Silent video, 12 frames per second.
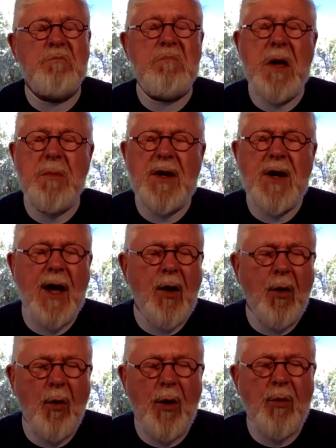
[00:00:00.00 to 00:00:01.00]
Maybe not
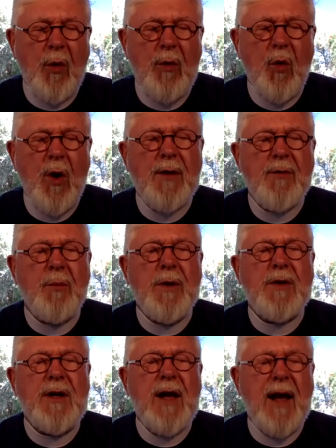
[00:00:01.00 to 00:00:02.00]
all what we want,
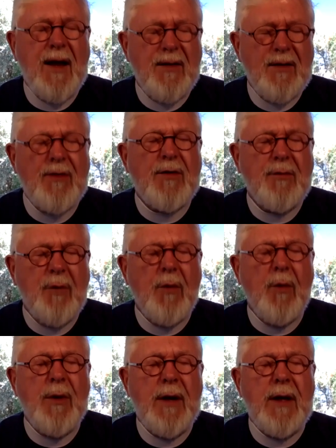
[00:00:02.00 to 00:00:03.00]
but the essence of
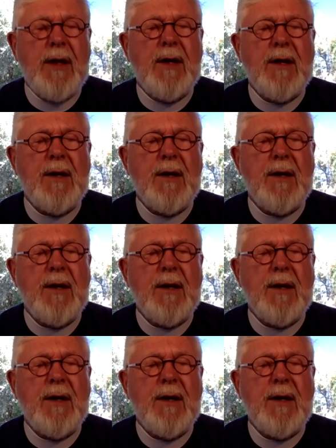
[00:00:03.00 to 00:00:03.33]
what we need.